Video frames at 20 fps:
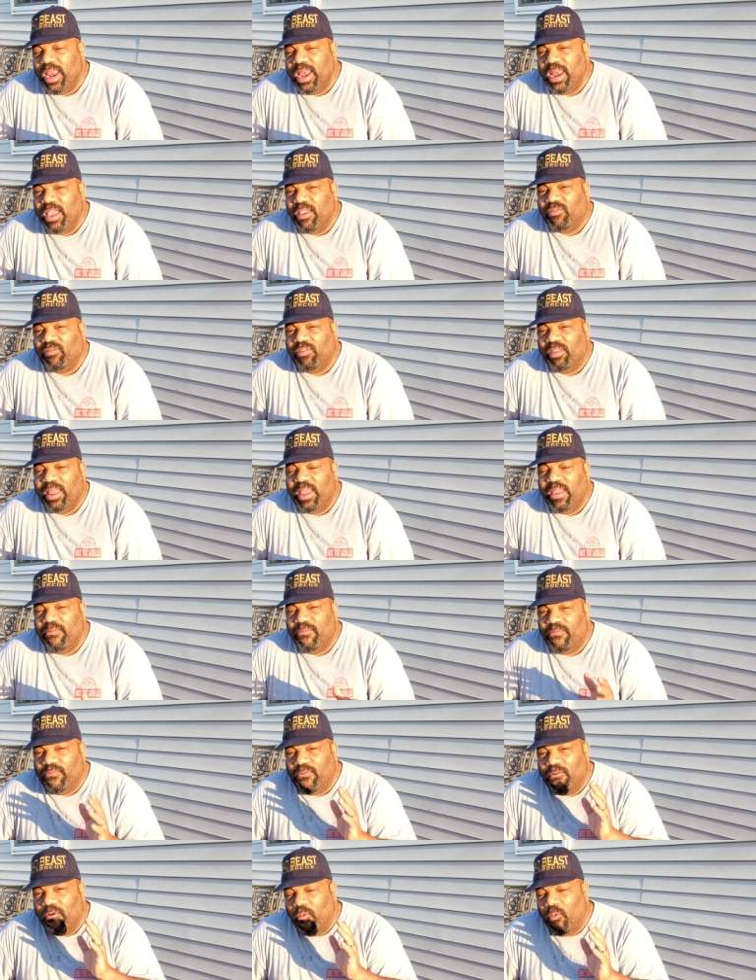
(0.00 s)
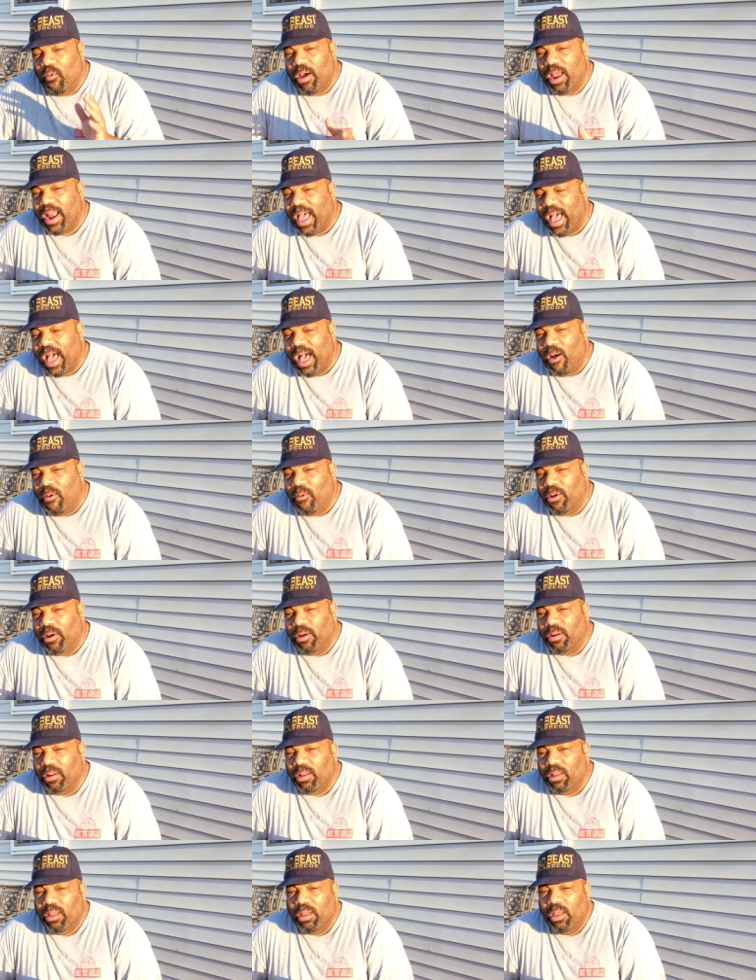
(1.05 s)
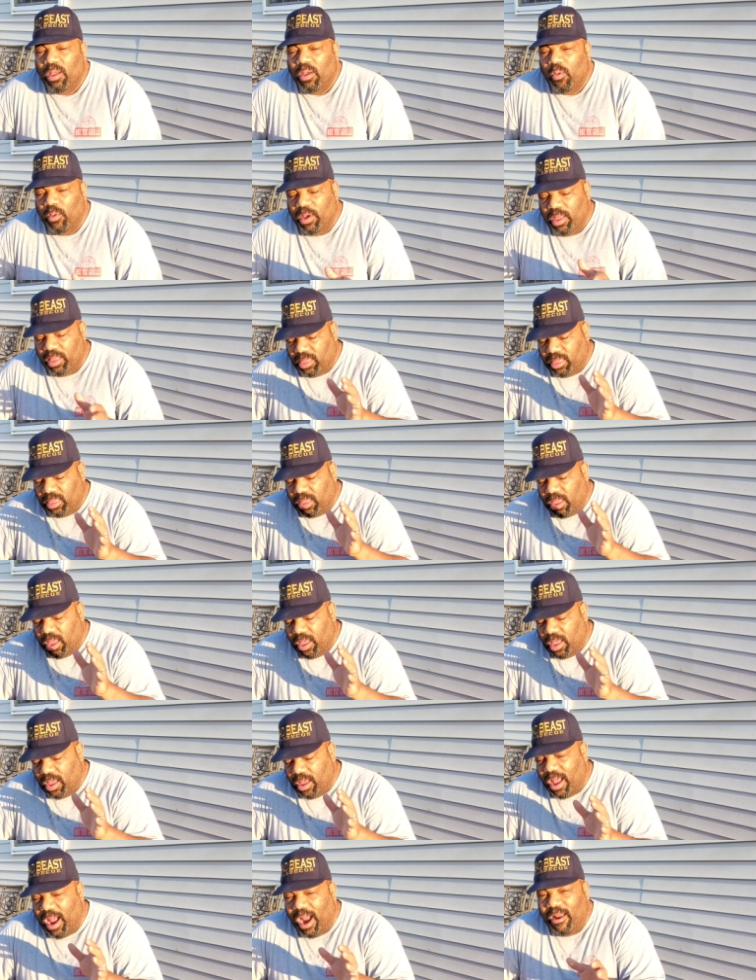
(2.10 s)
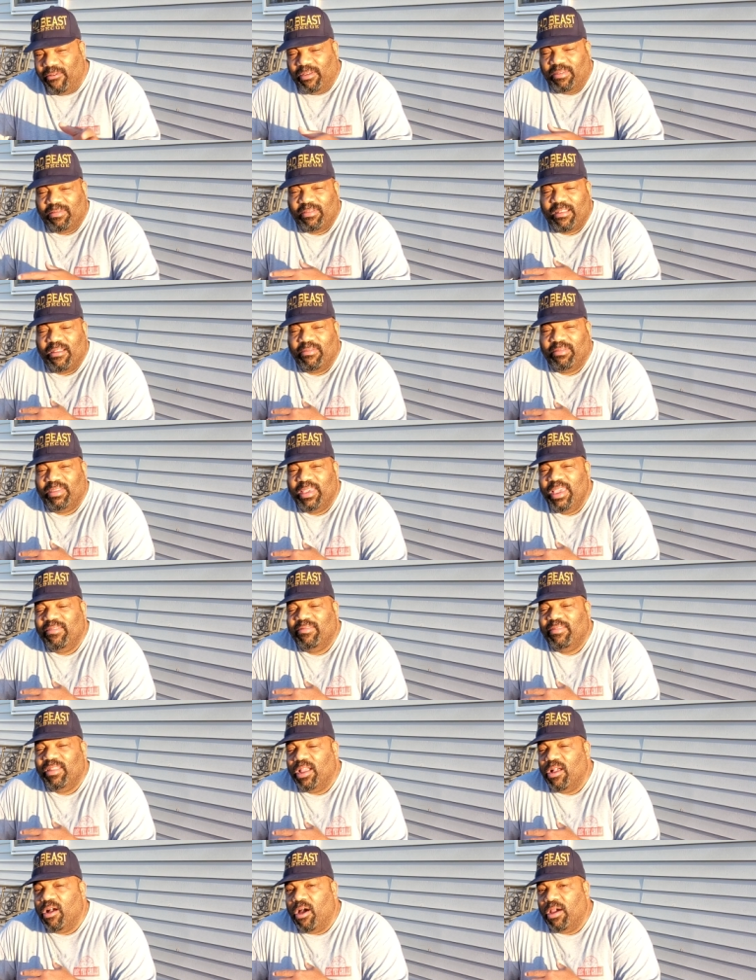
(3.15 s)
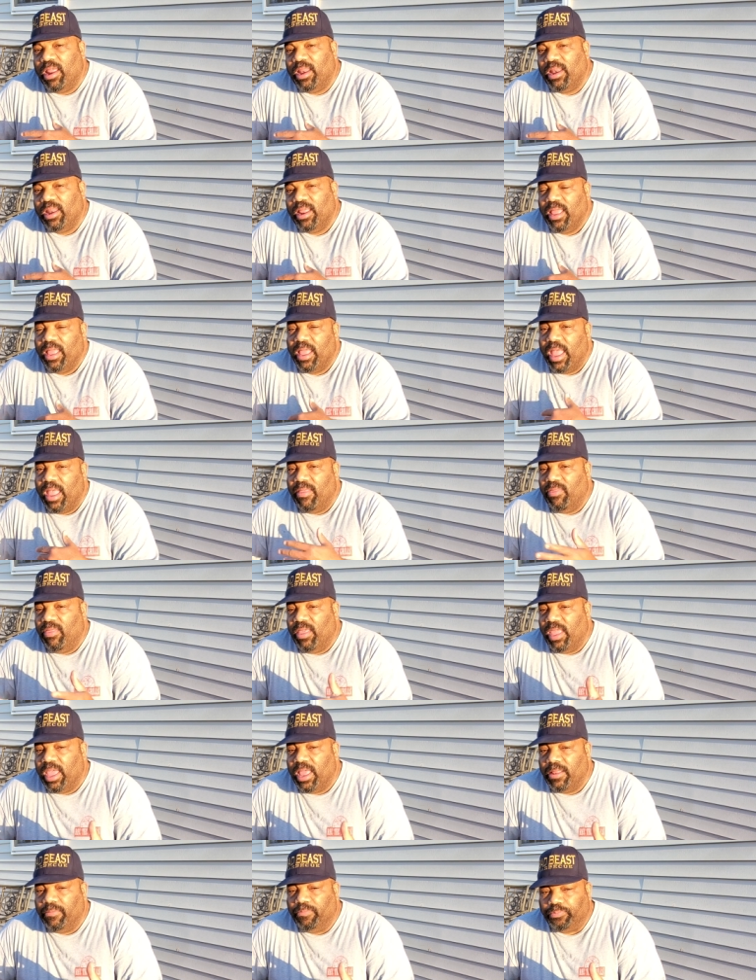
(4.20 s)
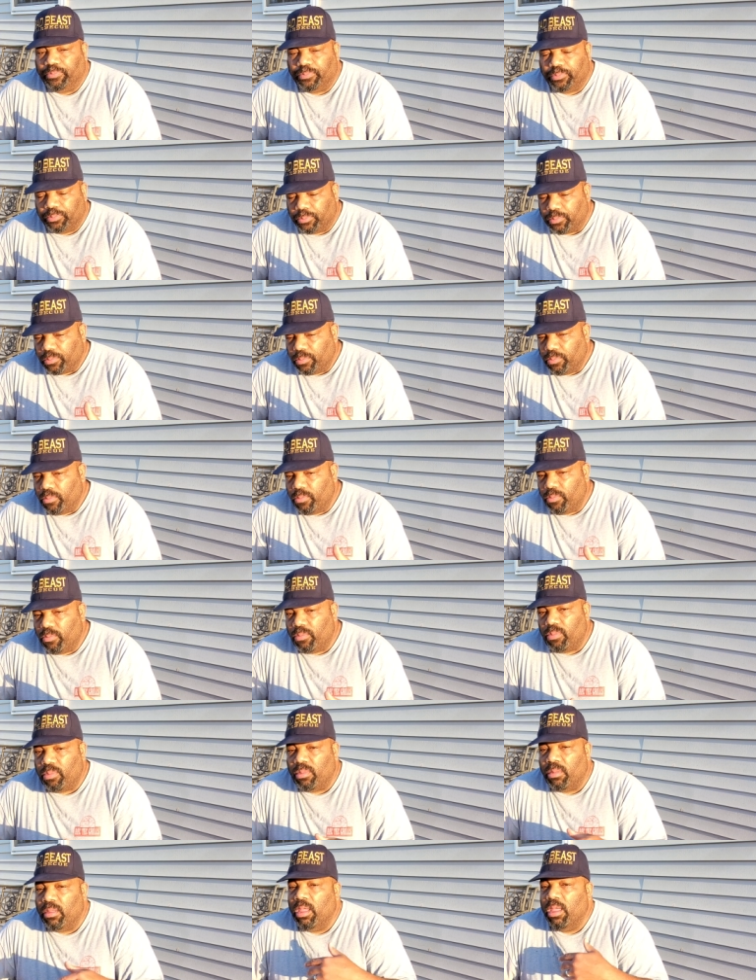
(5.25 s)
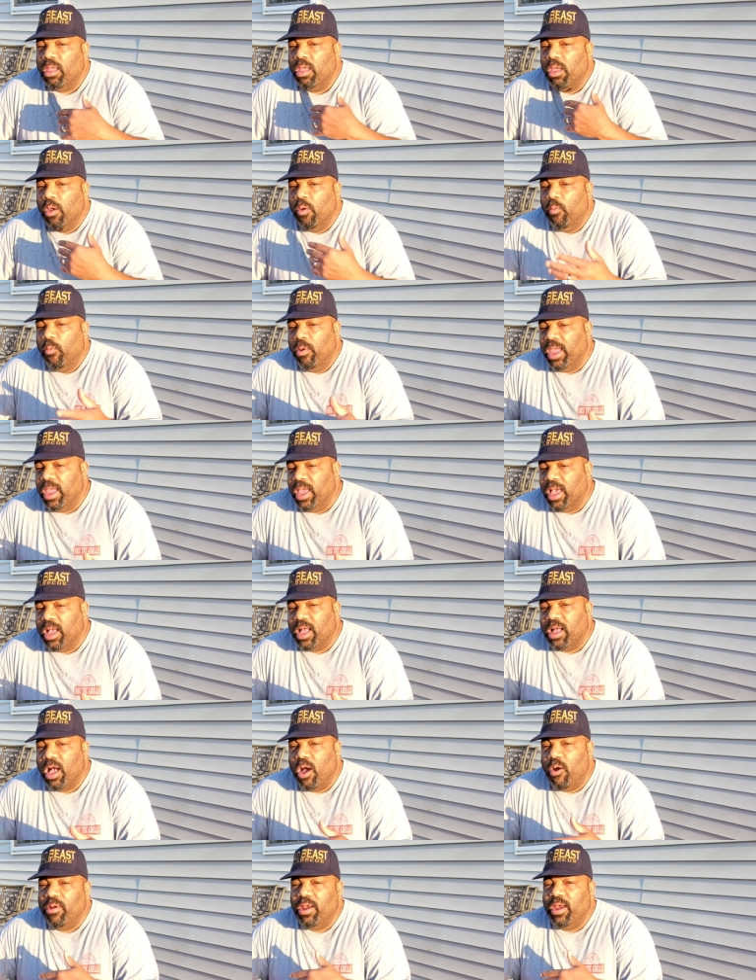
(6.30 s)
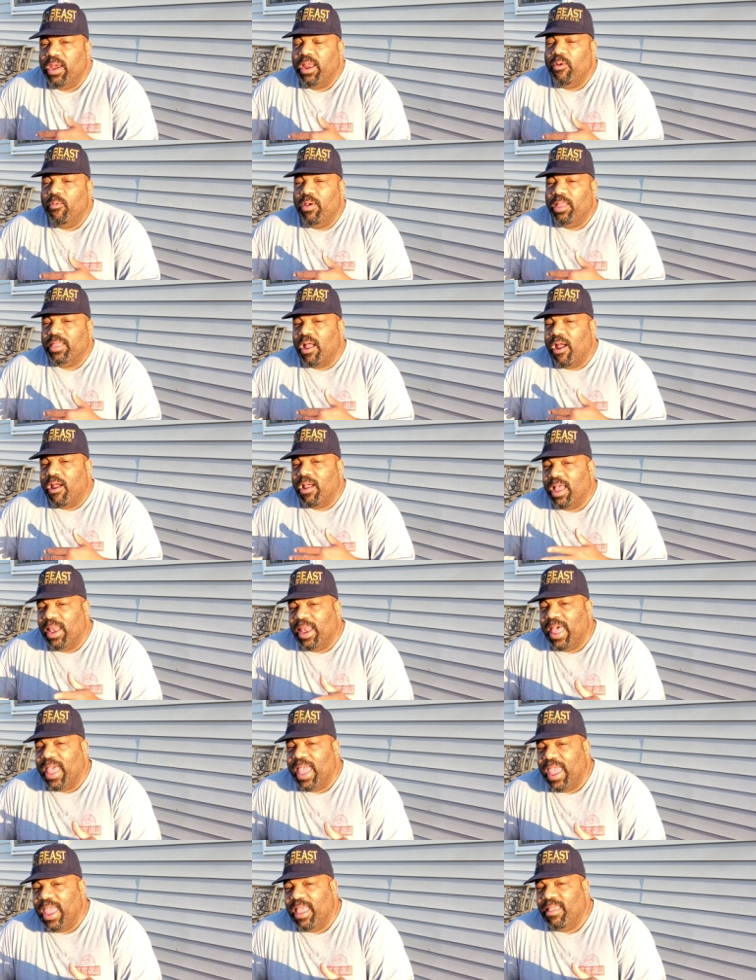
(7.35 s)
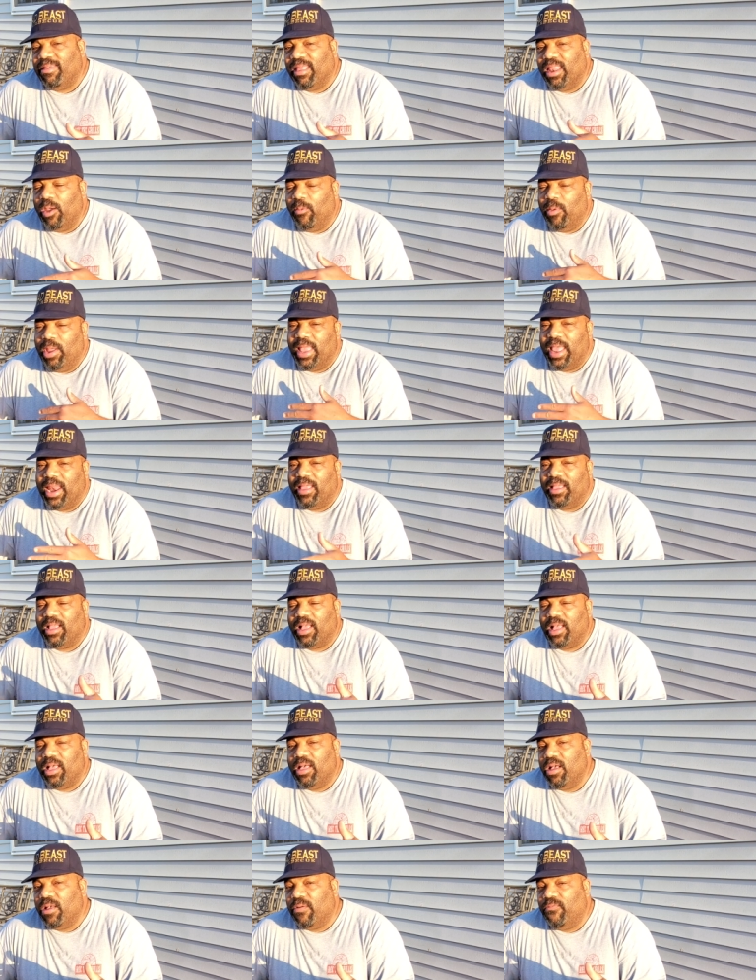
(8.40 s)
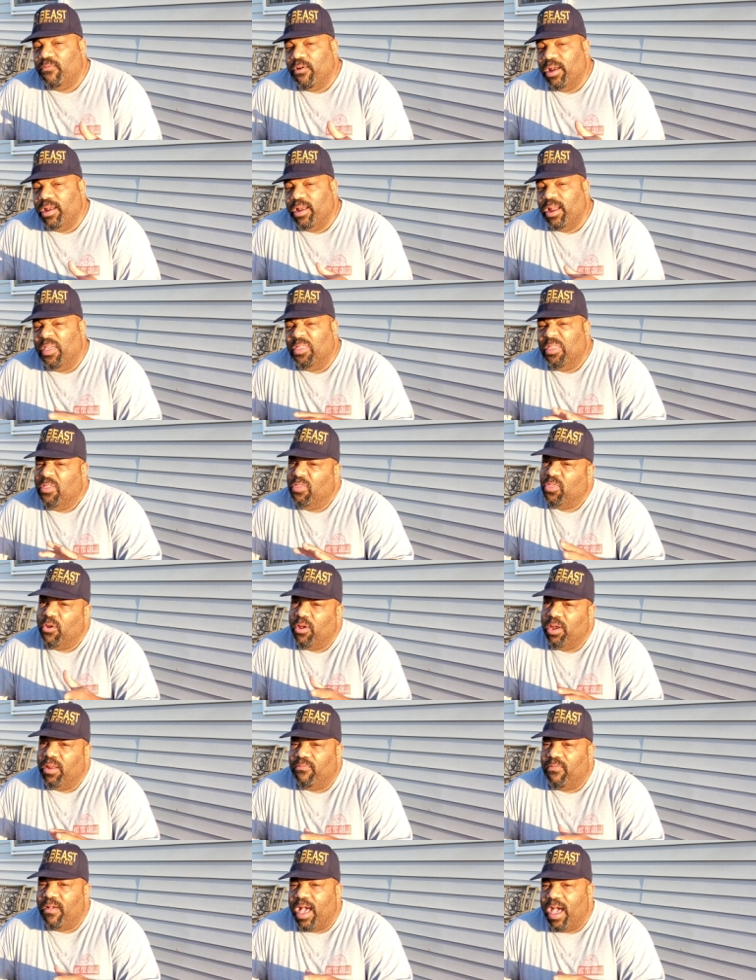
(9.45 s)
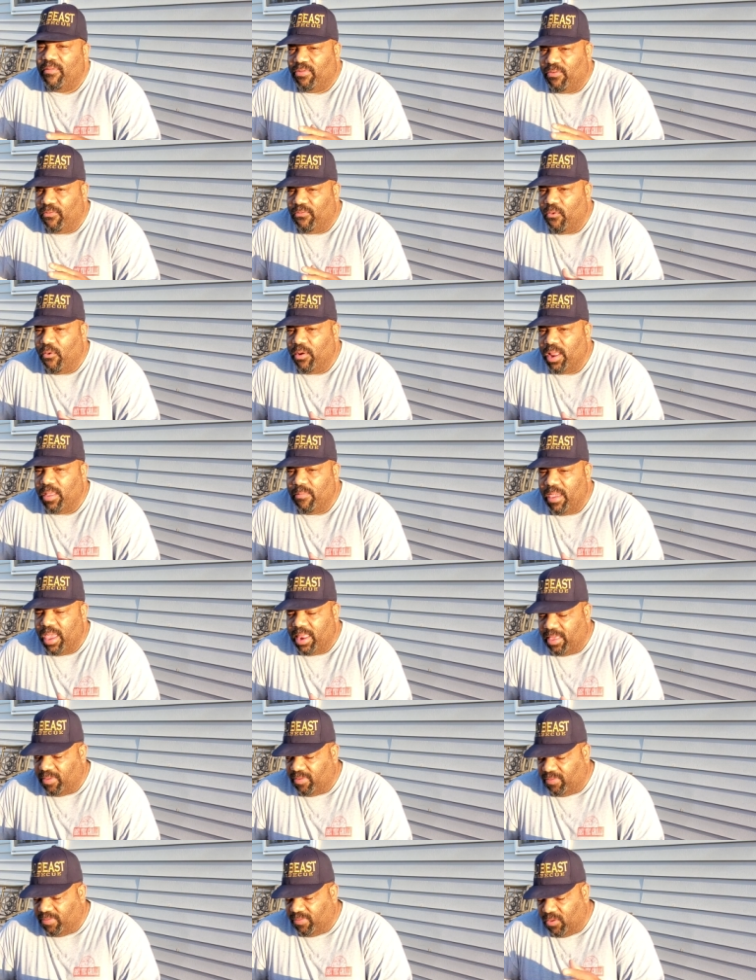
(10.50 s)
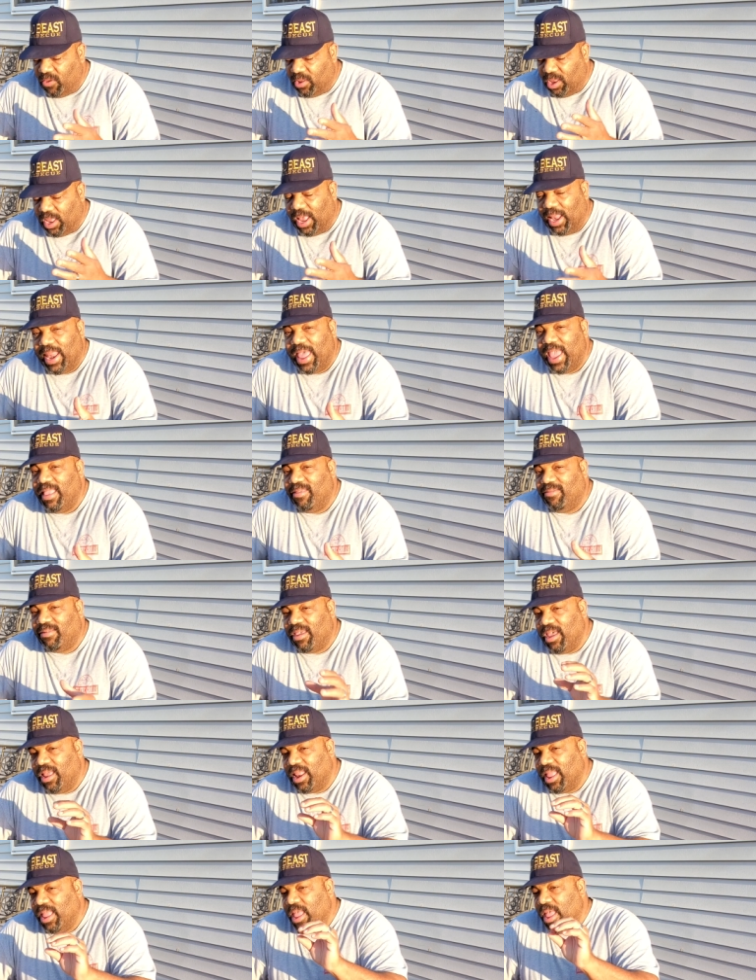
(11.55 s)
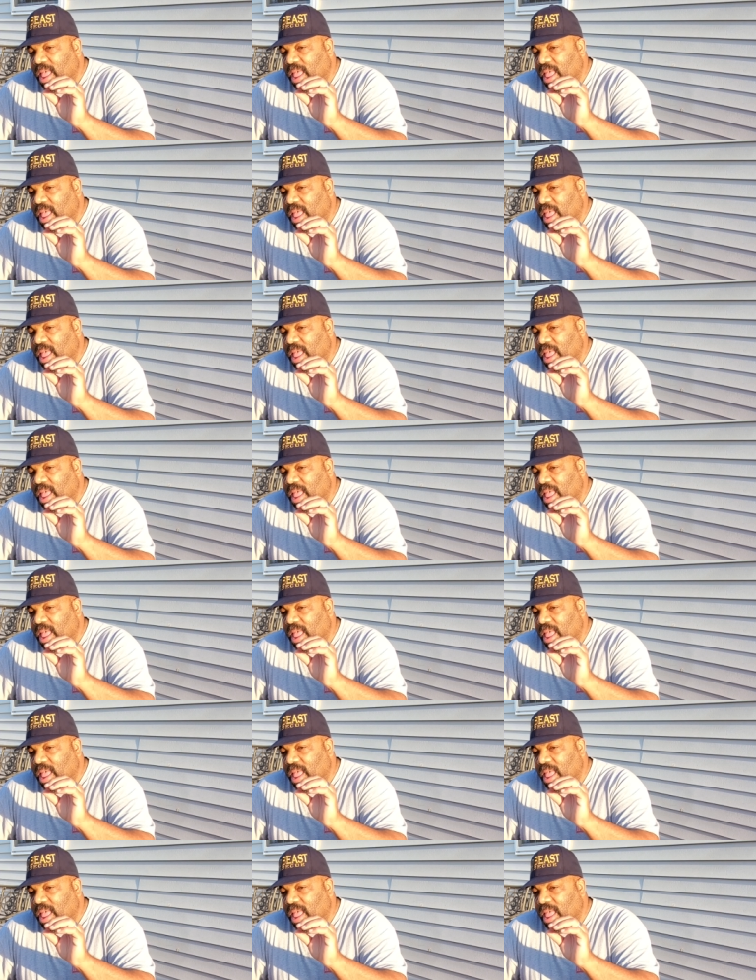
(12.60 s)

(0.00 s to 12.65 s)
initially for 1 hour with just our seasoning on it. And then we coated it with our glaze, and then we let it cook for another 35 to 40 minutes so the glaze could